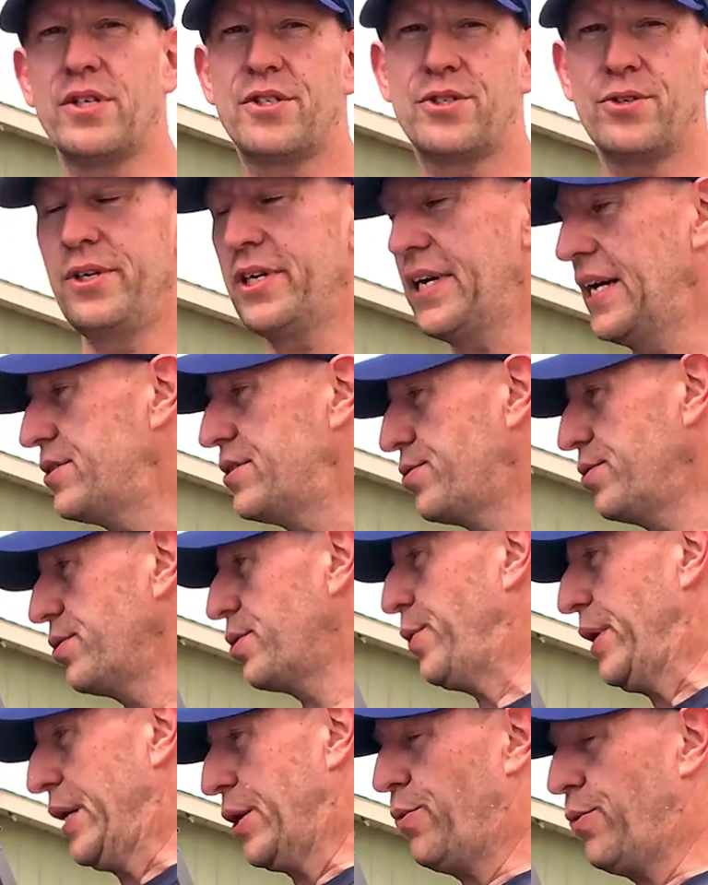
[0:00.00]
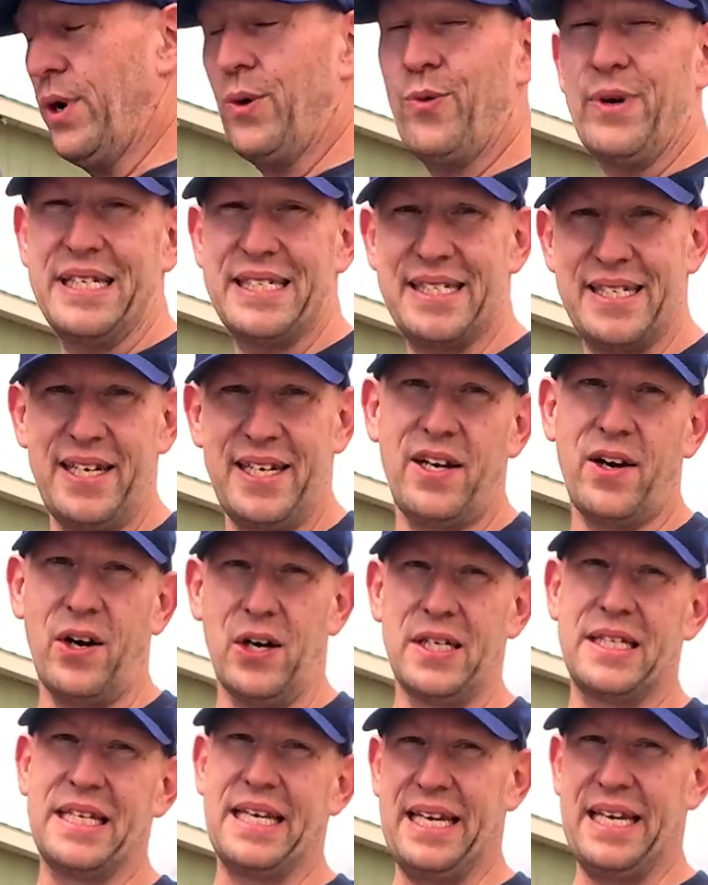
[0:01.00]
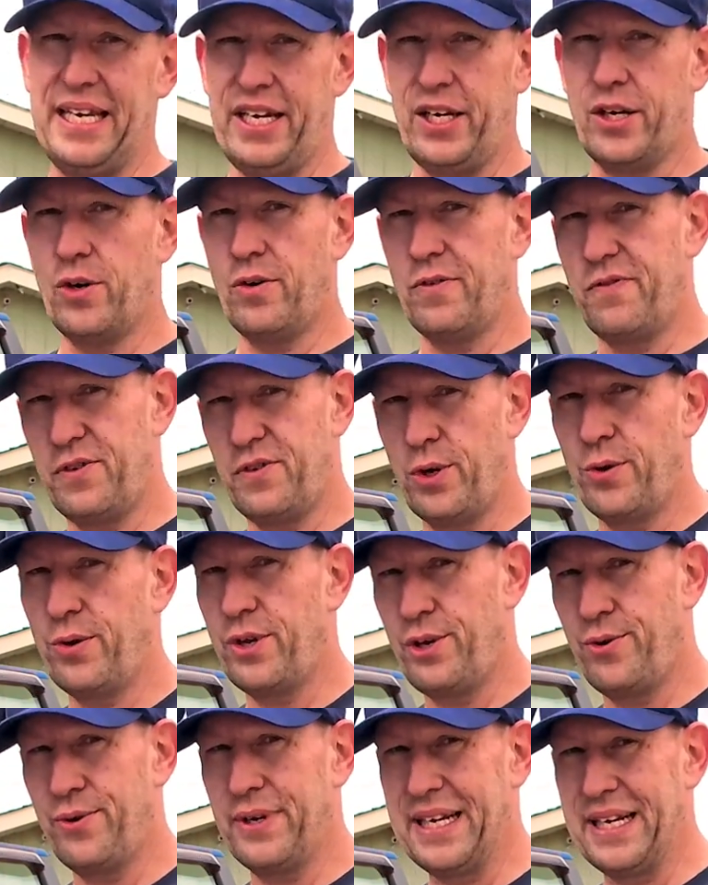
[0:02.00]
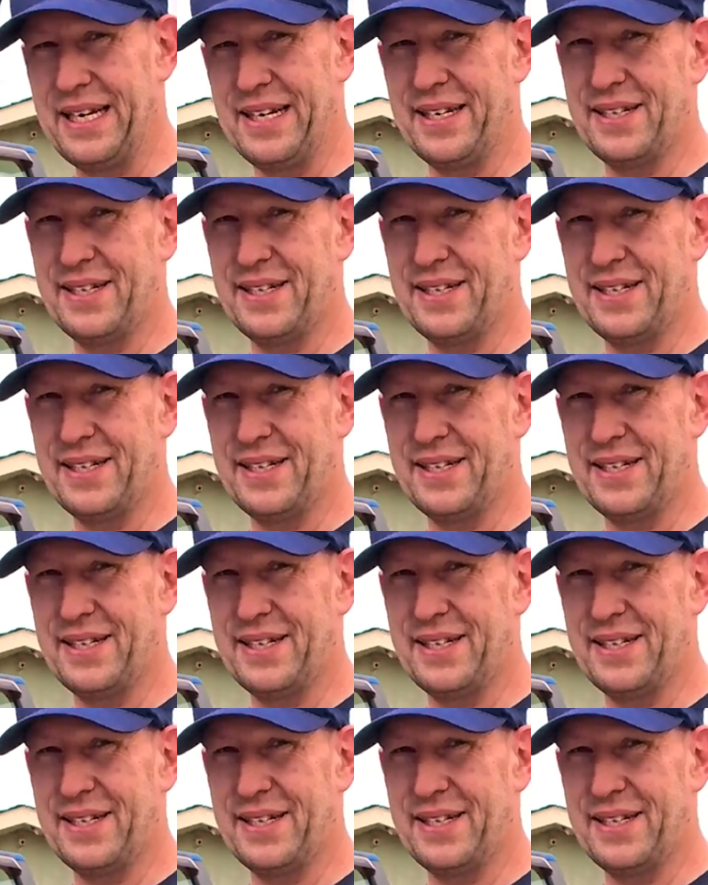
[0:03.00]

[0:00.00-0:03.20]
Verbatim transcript: show you guys real quick what we see on the EcoFlow unit